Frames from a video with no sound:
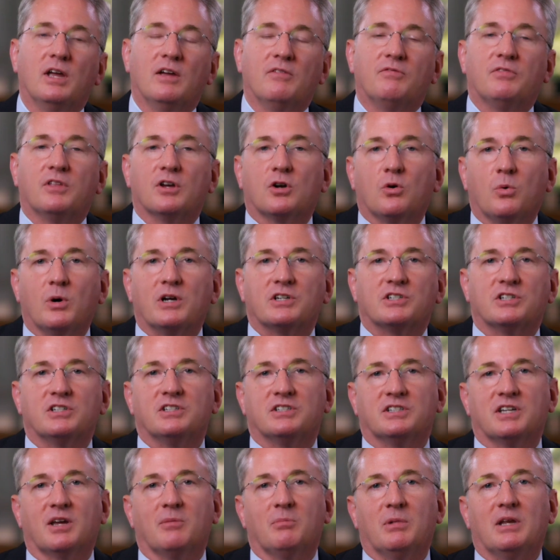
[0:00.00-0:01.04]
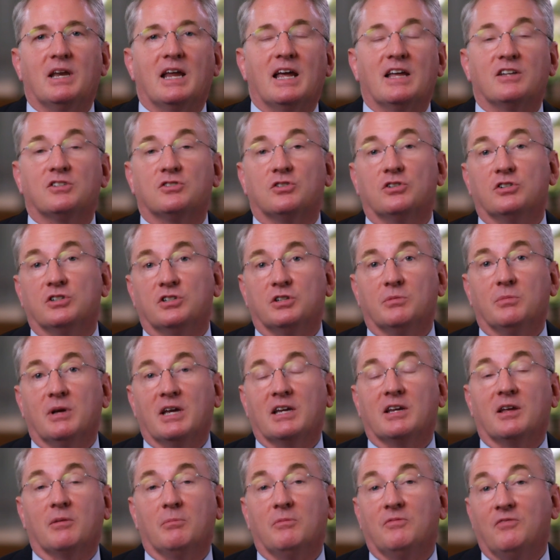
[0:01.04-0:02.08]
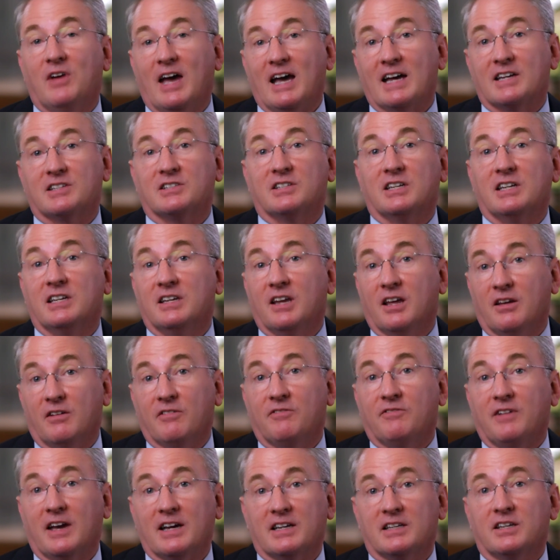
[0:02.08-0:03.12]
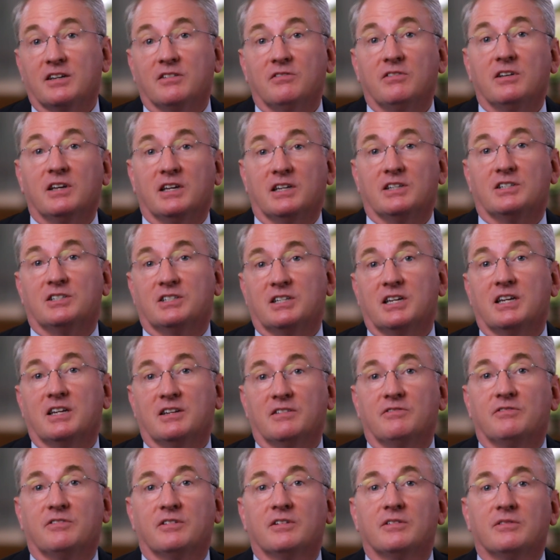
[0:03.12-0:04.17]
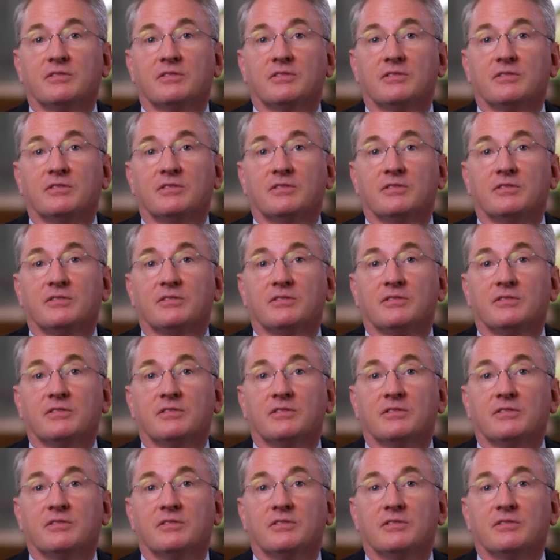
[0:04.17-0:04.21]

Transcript: if the questions have been answered to make a vaccine effective and safe?